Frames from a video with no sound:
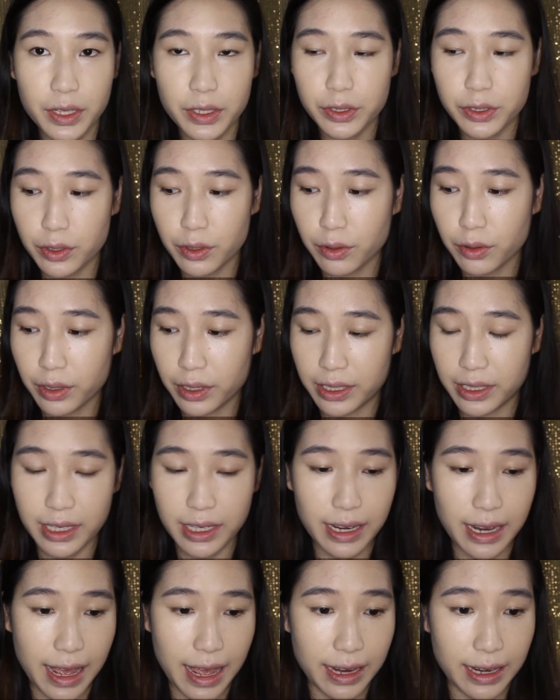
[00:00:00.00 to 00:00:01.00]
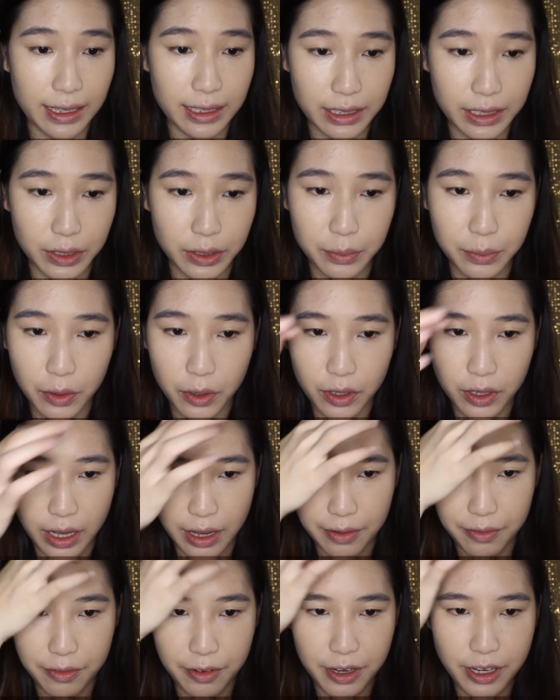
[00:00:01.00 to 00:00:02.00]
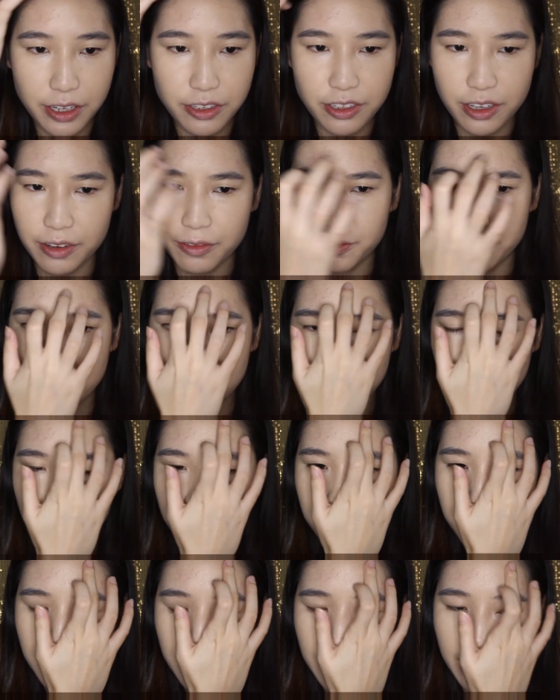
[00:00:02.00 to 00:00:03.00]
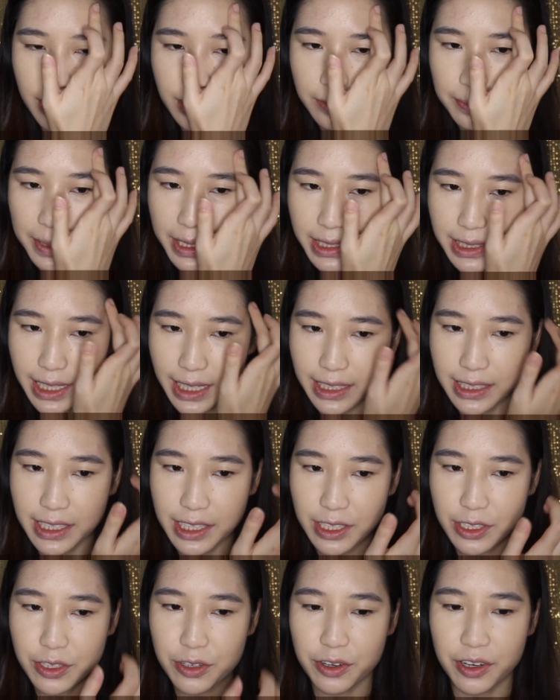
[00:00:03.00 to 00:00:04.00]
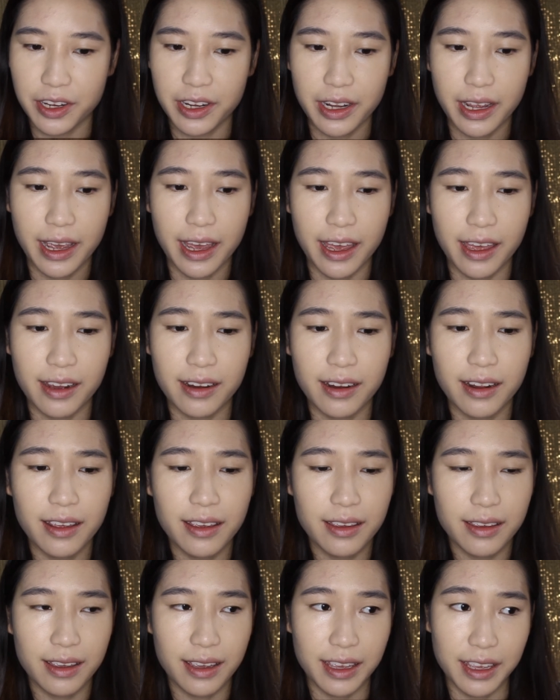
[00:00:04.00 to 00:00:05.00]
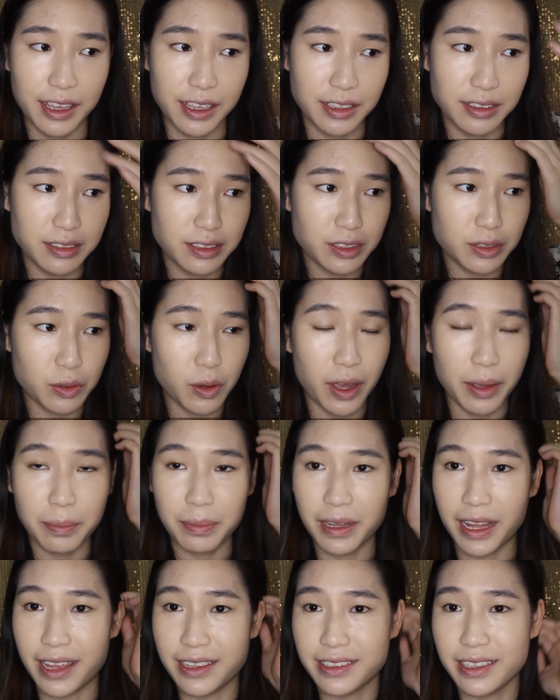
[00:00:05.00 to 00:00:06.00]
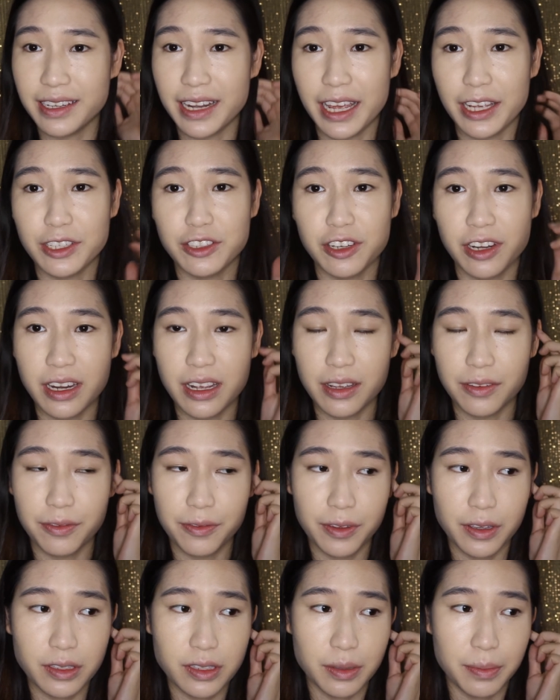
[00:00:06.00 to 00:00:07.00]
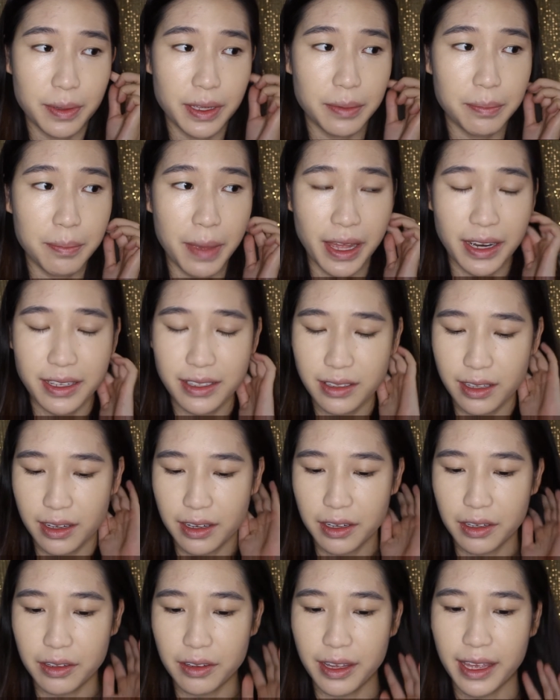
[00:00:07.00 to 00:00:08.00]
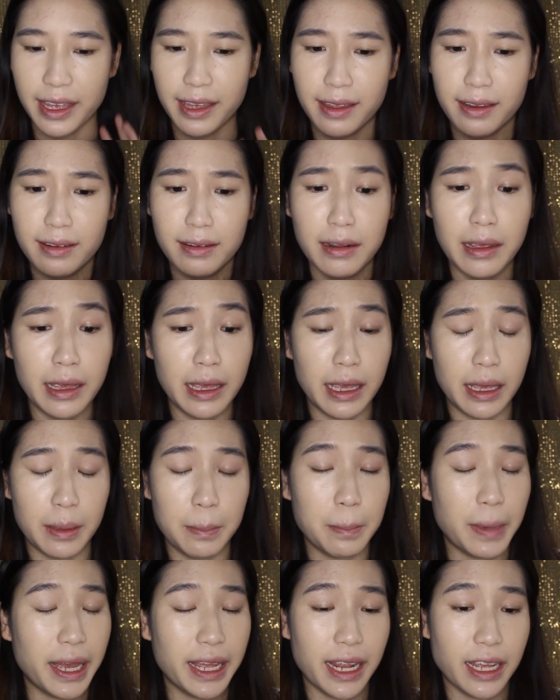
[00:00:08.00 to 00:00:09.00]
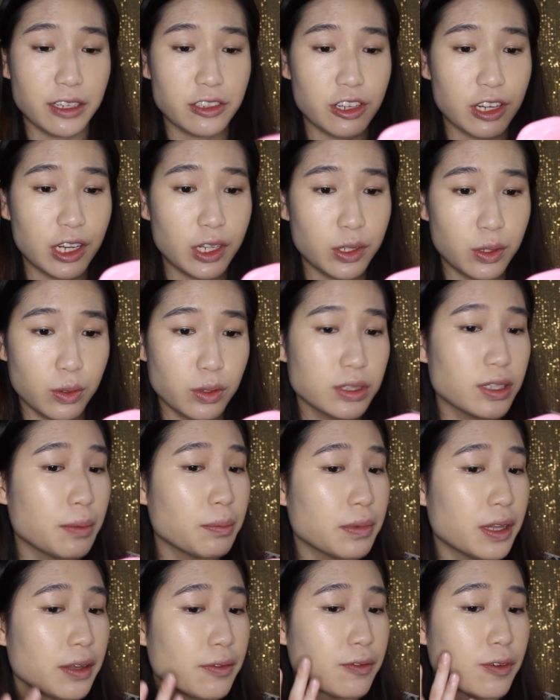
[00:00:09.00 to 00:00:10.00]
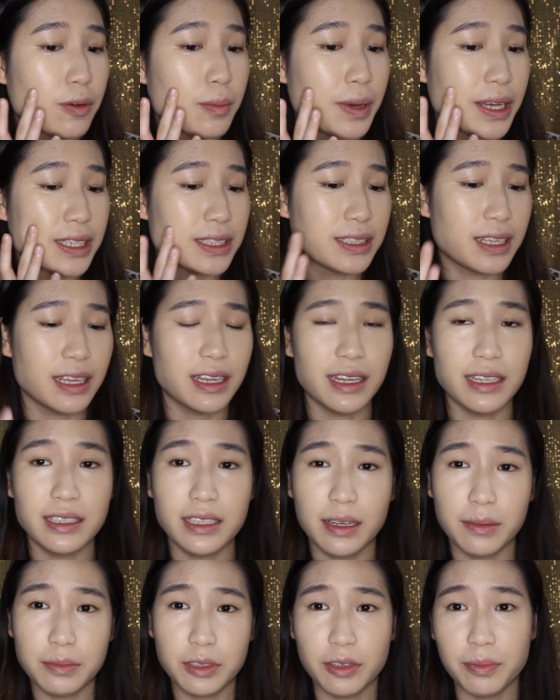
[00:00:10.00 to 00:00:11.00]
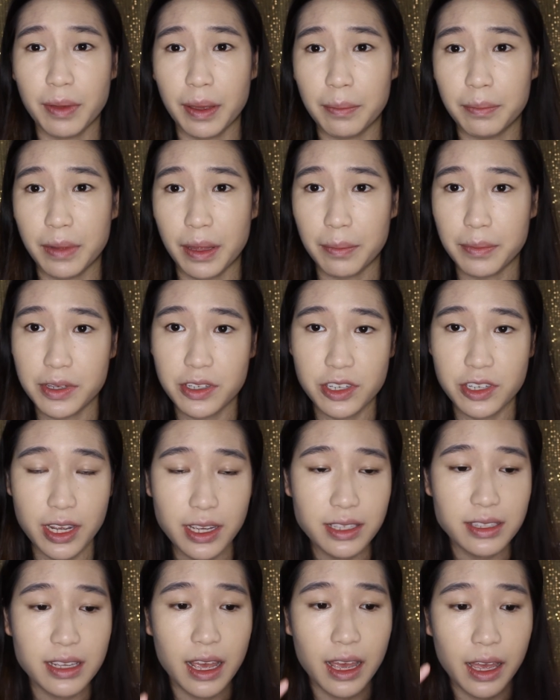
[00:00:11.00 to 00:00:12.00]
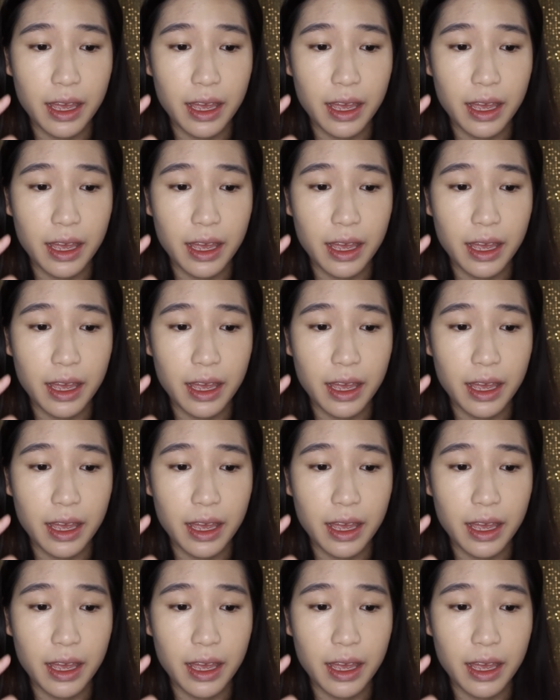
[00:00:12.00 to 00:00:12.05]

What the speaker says: So it did add a little more coverage. It really smells like tea tree, and it's quite pleasant actually. It feels a bit medicinal and it might actually do something for my skin in terms of my blemishes.